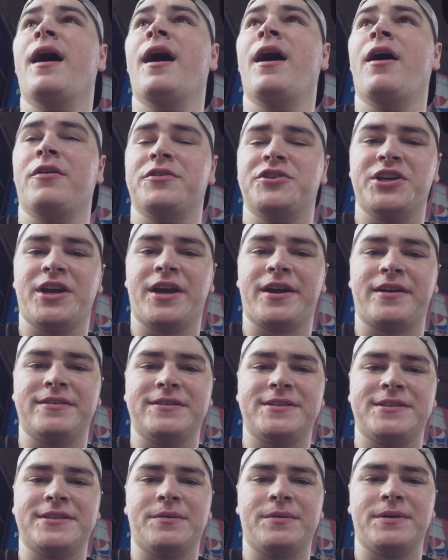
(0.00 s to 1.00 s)
I'll check and
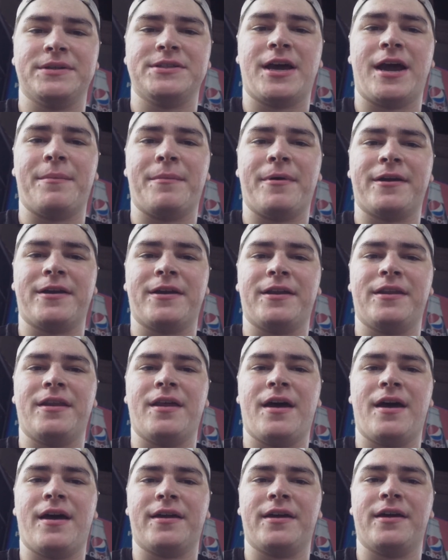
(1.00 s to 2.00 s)
see what time I can
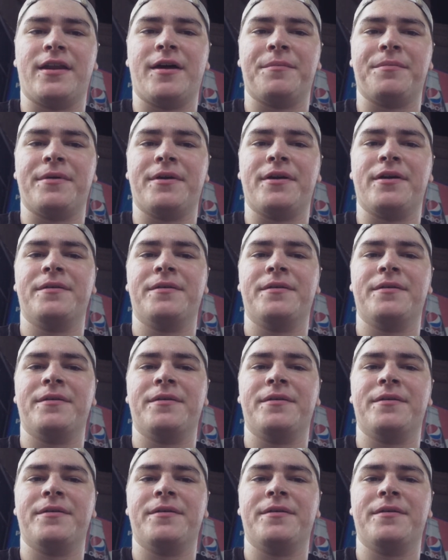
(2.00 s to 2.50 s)
get up there.